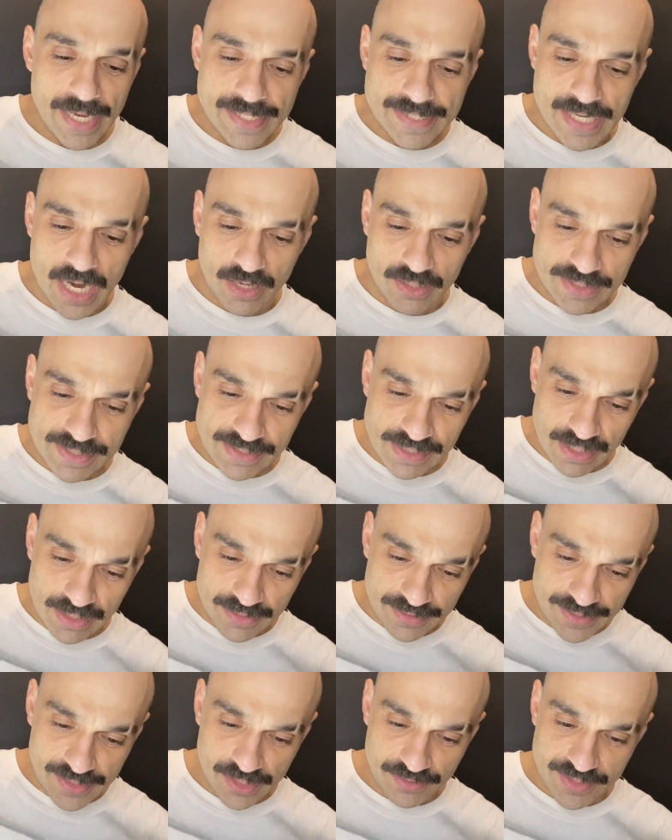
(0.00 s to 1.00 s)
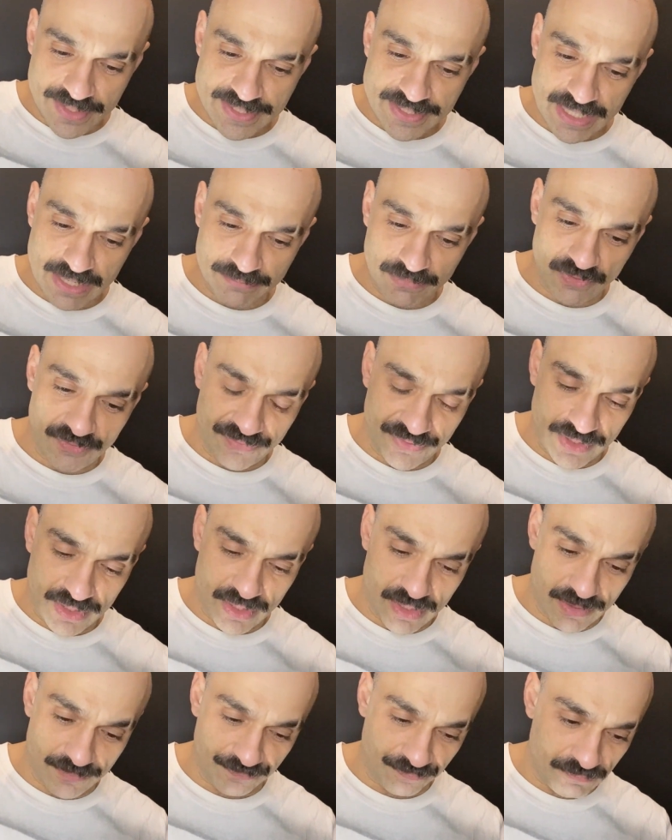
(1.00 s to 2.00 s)
Now, here is some of
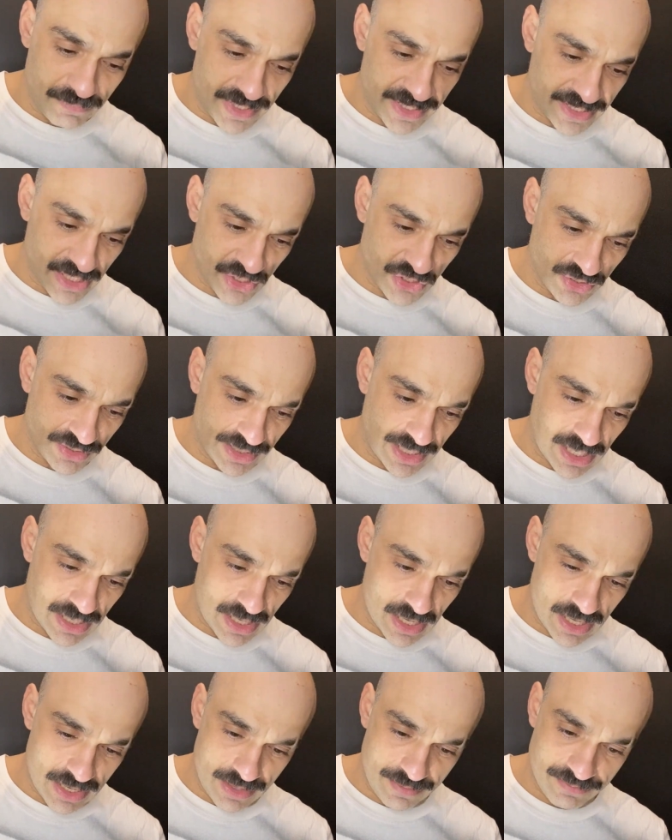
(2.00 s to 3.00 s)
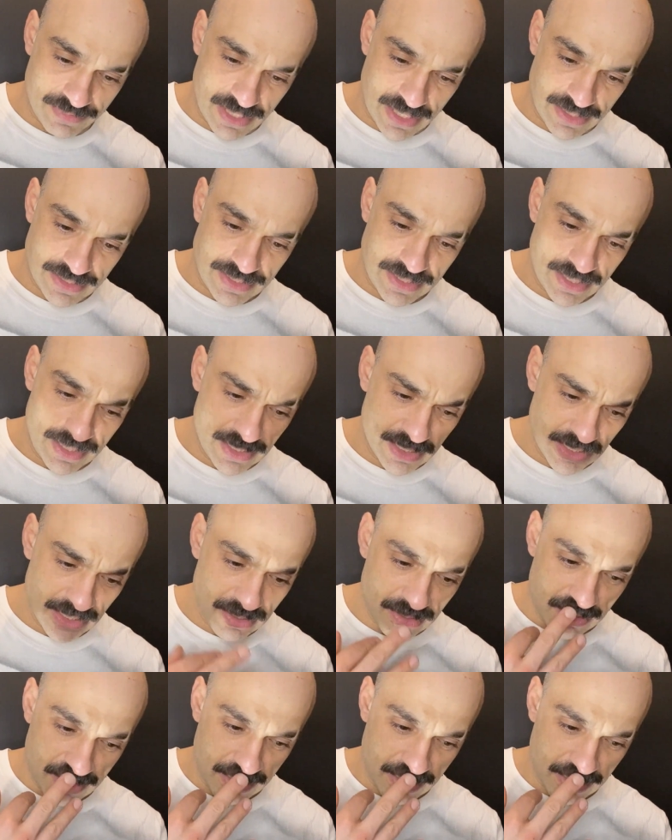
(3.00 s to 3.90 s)
the medication that I'm getting.